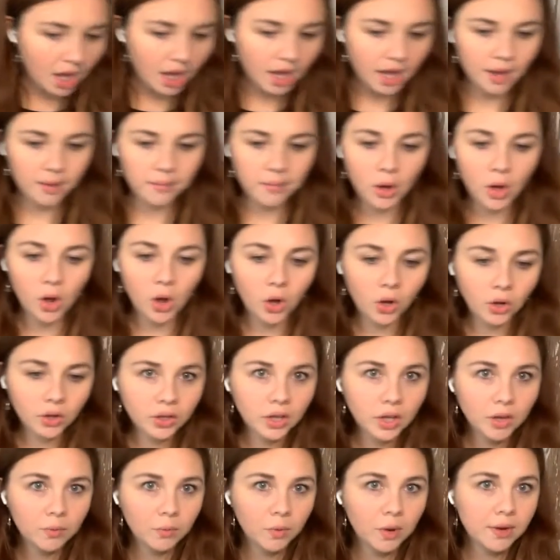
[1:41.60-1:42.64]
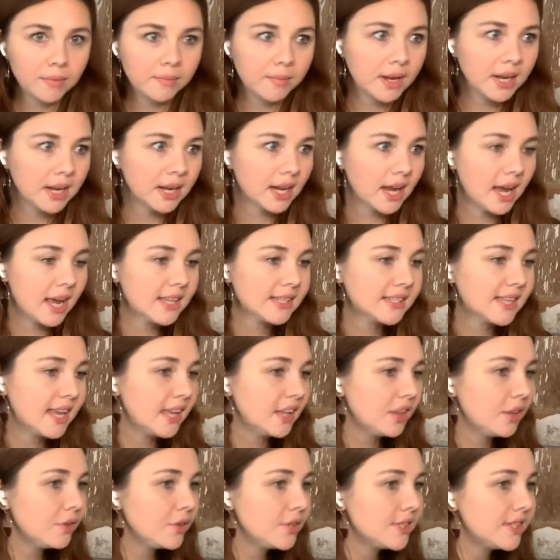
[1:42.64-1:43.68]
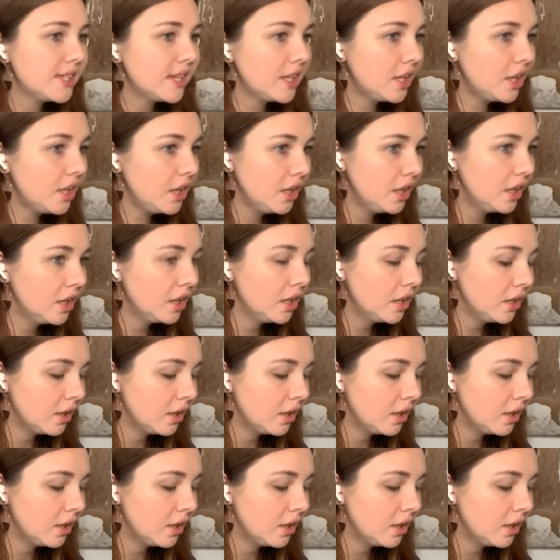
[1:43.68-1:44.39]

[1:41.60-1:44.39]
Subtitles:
Hold on 1 minute, guys. Hey, Lucille.